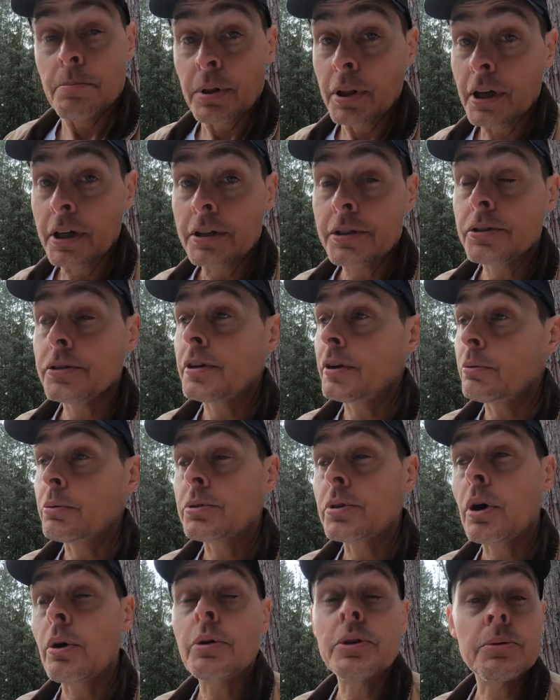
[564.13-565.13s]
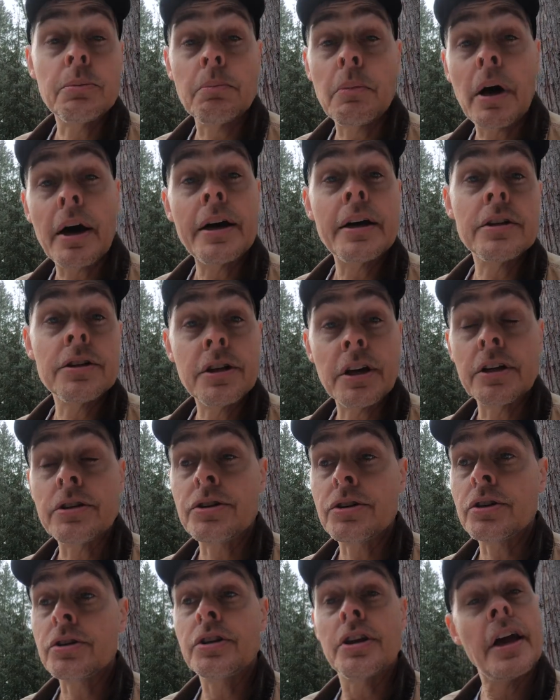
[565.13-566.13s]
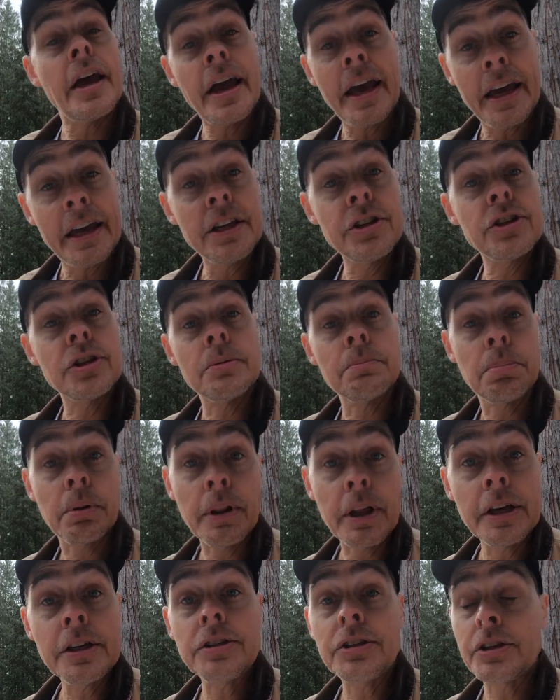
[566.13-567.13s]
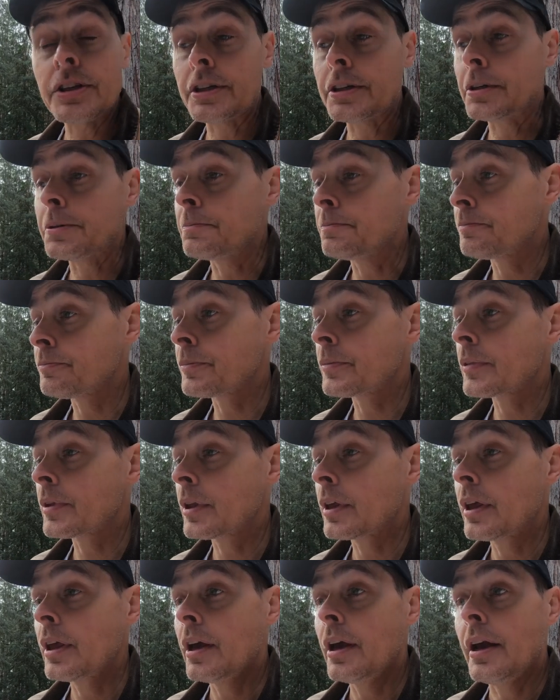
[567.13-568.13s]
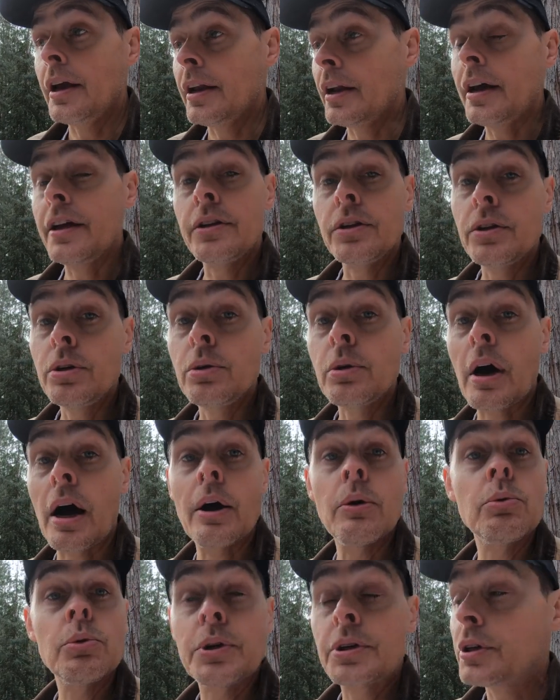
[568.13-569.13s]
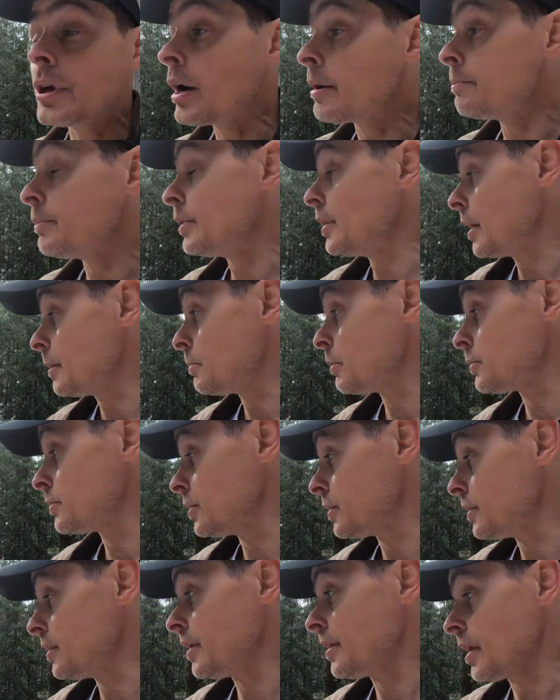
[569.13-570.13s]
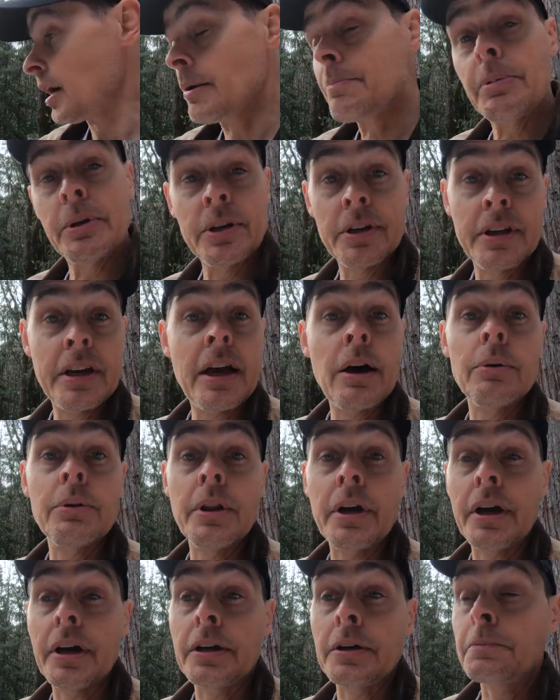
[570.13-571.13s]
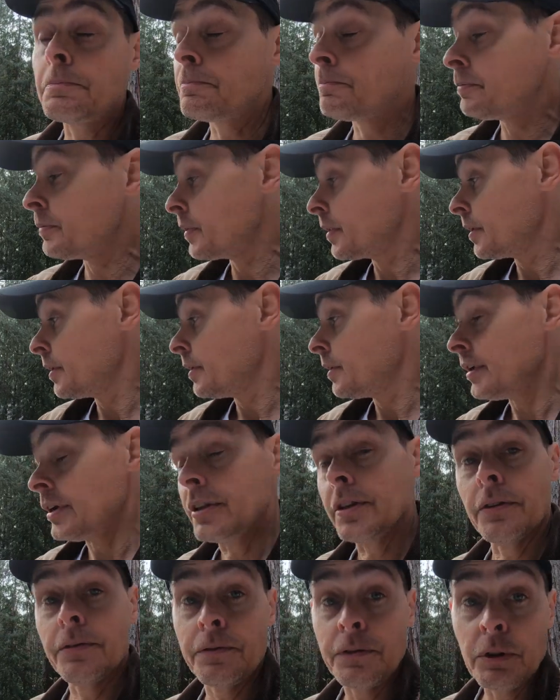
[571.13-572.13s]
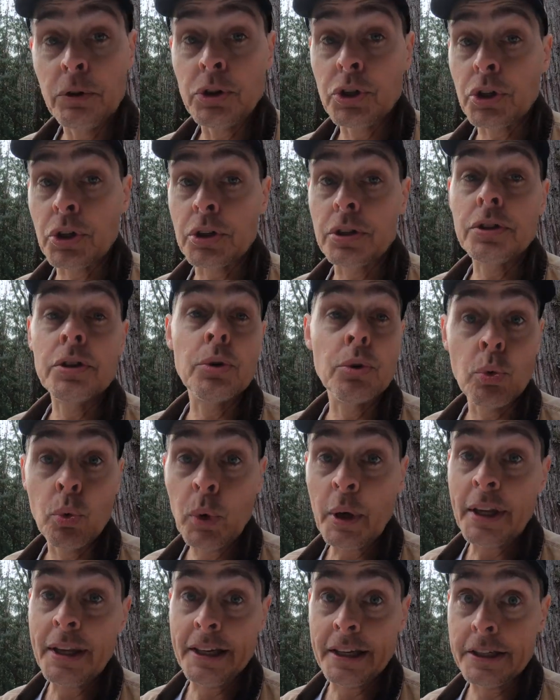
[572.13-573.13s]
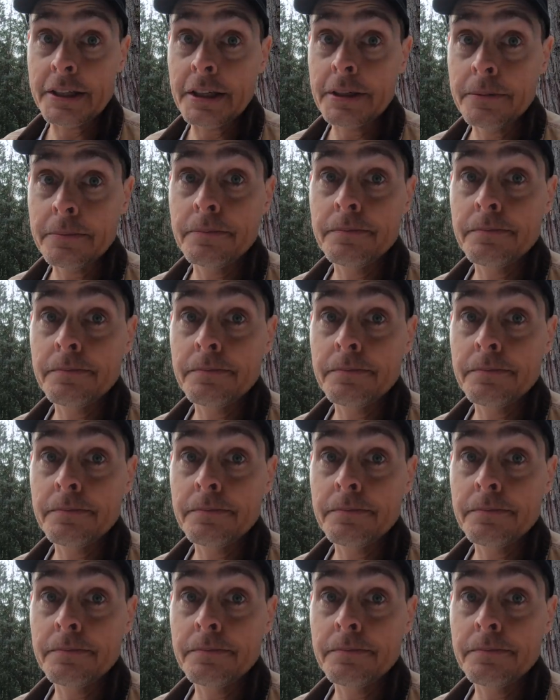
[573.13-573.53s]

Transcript: Plus, it was always my intention to age in place here, and I knew I would not be able to get up and down there in the future to weed it.